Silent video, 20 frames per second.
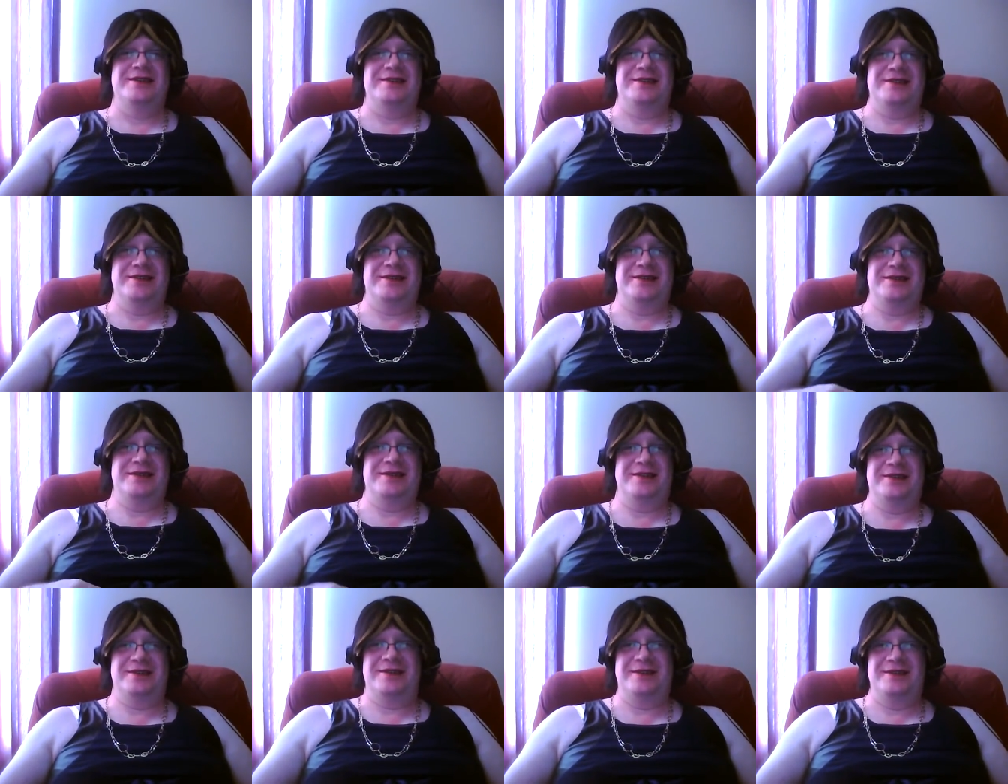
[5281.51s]
Uh,
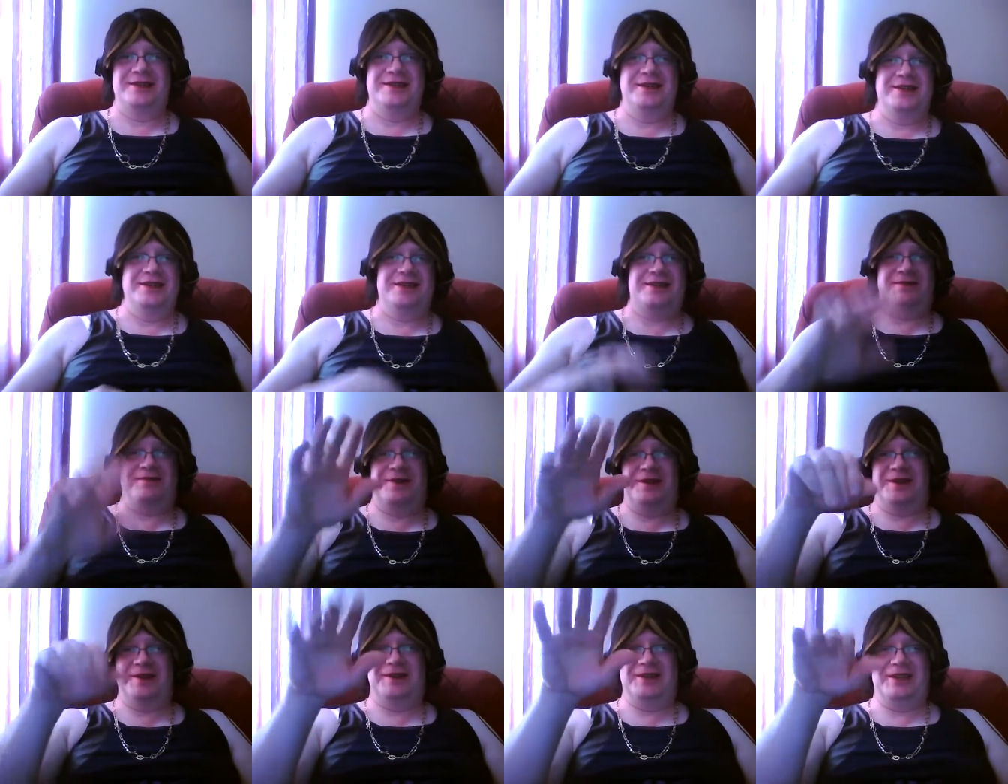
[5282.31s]
somewhere
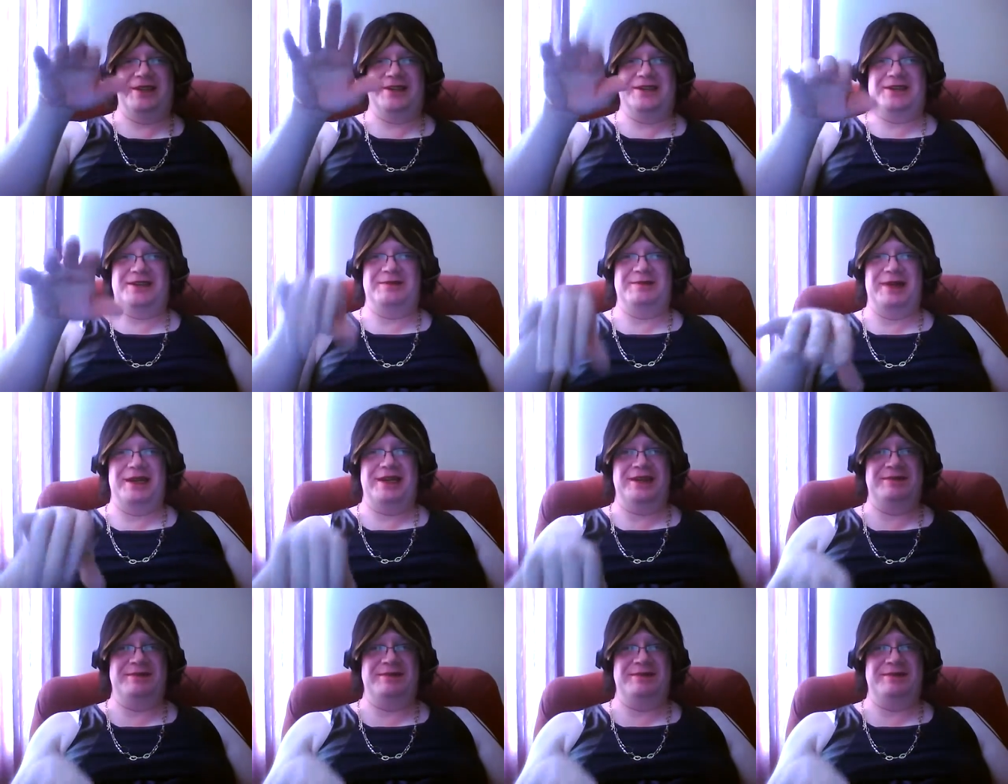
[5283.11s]
under there is to mail me.